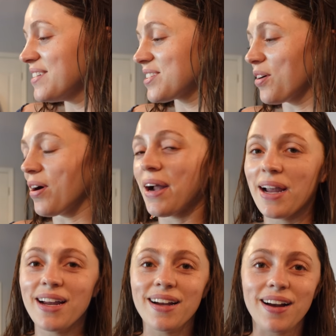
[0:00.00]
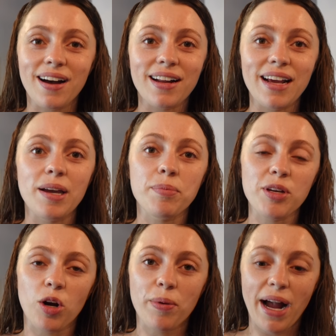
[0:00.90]
So I got a
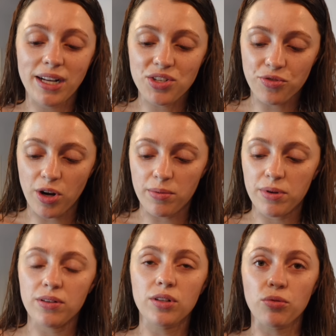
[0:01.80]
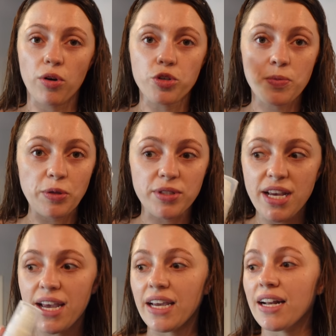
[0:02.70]
PR package from La
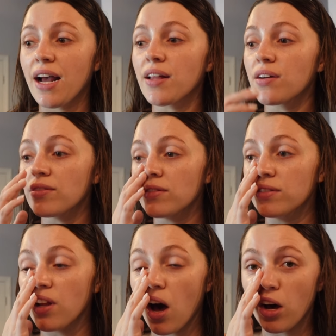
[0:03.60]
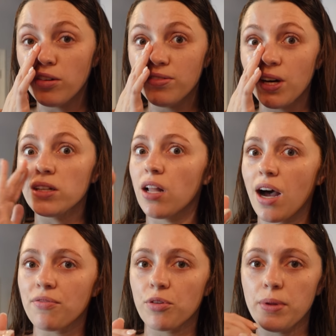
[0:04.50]
Roche-Posay, and I love a
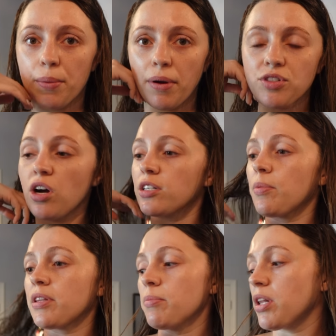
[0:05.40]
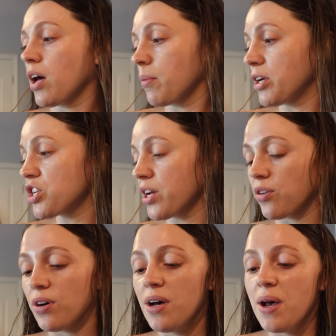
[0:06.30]
lot from them. I've talked about them a lot on my
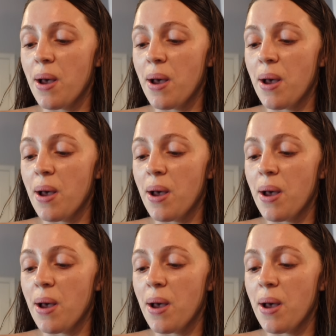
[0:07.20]
channel.